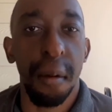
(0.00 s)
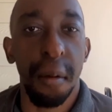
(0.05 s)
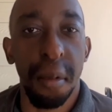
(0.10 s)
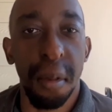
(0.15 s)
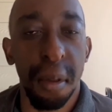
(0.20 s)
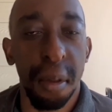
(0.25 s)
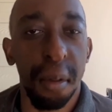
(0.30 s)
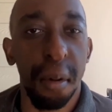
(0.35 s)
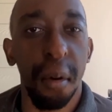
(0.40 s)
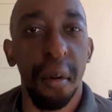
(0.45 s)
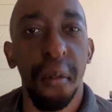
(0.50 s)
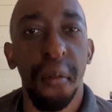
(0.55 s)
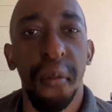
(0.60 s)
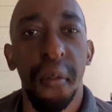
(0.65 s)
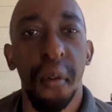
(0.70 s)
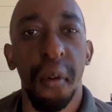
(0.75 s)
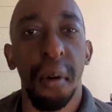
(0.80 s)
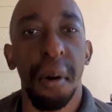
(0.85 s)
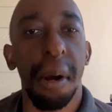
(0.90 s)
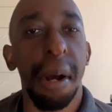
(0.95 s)
Just go
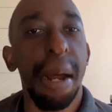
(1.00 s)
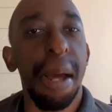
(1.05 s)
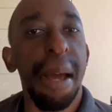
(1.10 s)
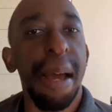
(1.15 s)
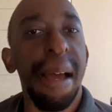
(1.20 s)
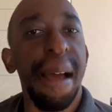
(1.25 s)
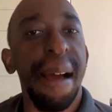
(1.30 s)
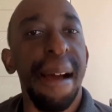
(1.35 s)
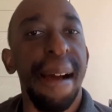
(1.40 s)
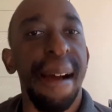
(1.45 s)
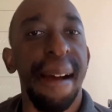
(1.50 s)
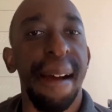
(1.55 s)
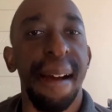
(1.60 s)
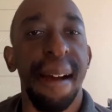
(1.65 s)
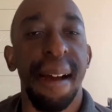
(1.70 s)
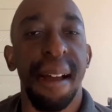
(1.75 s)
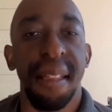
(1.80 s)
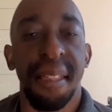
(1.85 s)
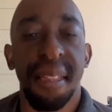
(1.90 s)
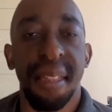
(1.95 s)
for
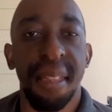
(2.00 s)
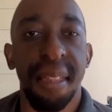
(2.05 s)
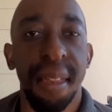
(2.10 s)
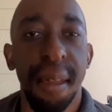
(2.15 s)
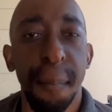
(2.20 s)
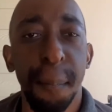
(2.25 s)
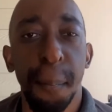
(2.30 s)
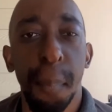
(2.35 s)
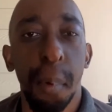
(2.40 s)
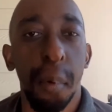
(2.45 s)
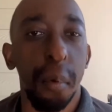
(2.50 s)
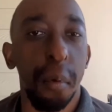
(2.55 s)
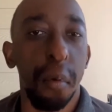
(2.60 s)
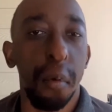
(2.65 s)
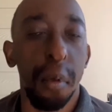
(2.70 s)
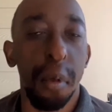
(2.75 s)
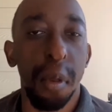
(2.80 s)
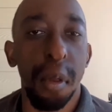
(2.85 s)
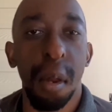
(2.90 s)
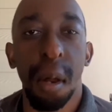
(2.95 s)
a
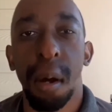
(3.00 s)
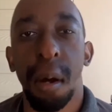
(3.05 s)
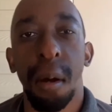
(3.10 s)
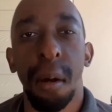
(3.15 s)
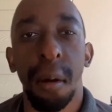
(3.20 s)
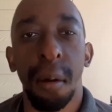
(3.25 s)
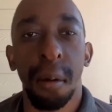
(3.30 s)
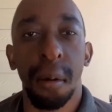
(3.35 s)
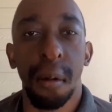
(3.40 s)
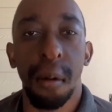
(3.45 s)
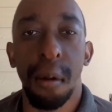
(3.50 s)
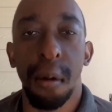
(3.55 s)
simple jog.